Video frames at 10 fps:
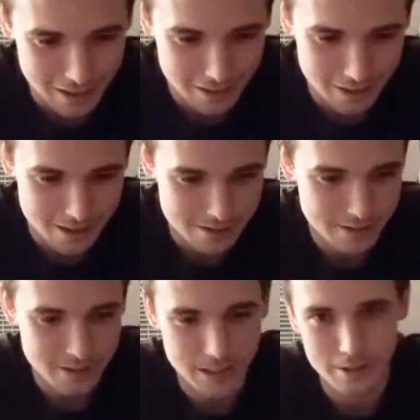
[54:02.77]

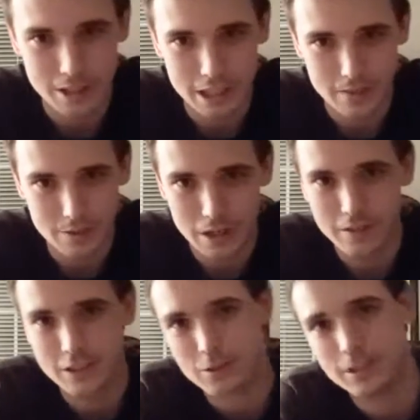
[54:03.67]
nonetheless, leave a like if you
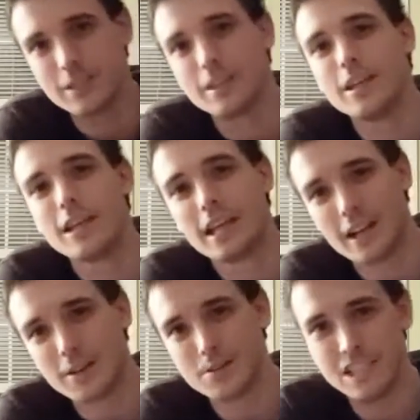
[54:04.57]
have enjoyed,
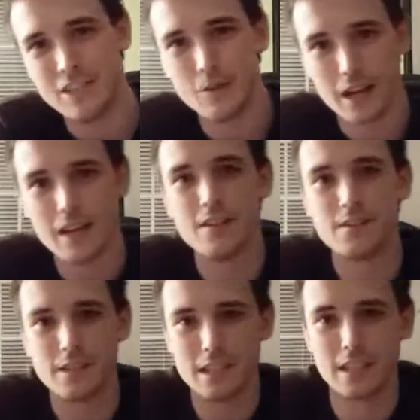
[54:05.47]
and I'll see you
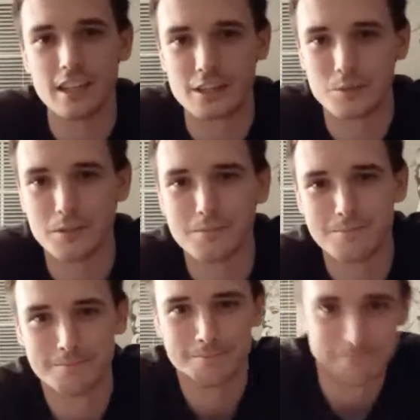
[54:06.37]
guys in the next one.
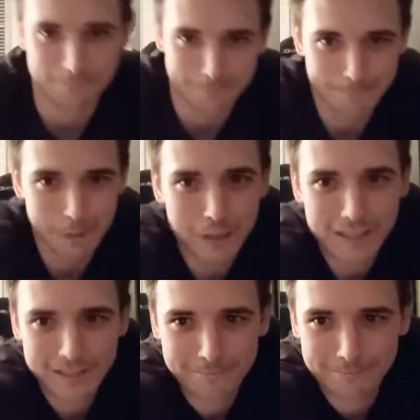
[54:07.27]
Bye.